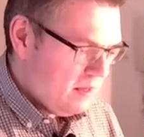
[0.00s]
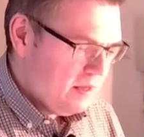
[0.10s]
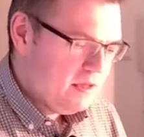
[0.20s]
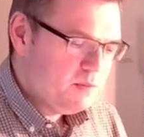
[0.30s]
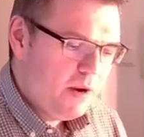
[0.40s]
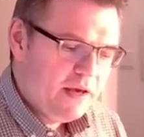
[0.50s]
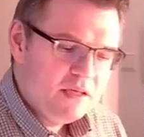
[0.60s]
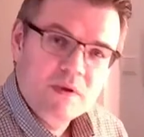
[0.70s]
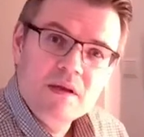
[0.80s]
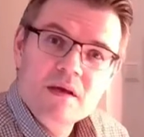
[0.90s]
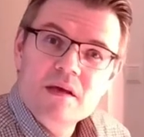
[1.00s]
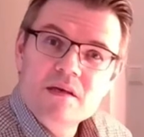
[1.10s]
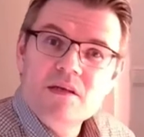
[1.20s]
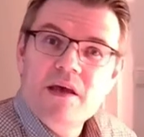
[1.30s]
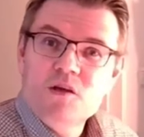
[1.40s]
displacement is
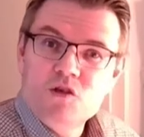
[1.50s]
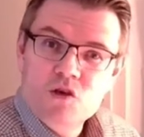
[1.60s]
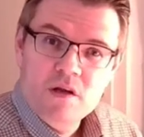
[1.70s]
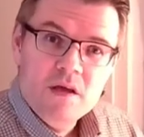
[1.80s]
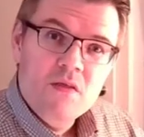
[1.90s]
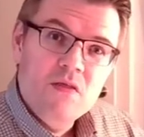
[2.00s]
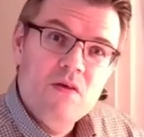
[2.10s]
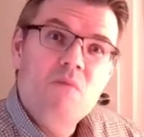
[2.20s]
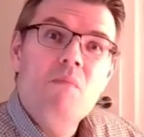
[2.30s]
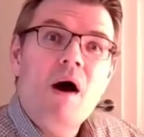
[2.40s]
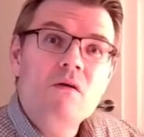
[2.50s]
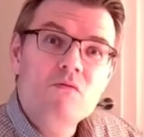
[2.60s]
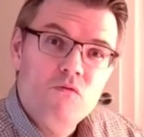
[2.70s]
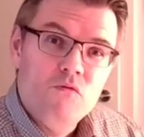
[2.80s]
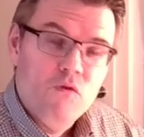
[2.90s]
actually the amount
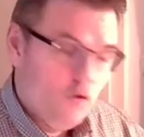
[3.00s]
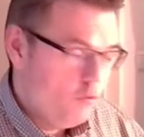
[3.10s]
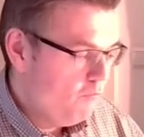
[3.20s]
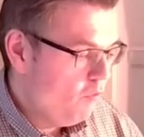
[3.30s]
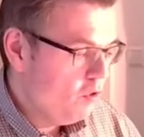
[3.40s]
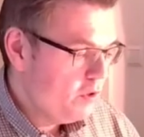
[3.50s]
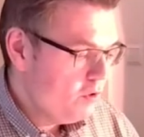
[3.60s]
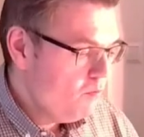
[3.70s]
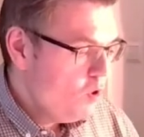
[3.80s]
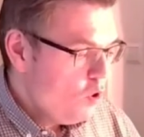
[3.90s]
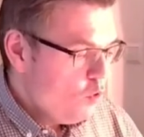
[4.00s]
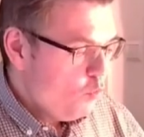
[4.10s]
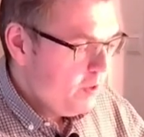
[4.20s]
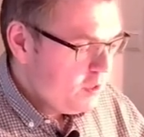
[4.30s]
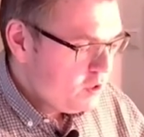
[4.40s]
of your volume
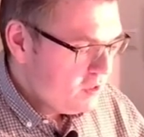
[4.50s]
which is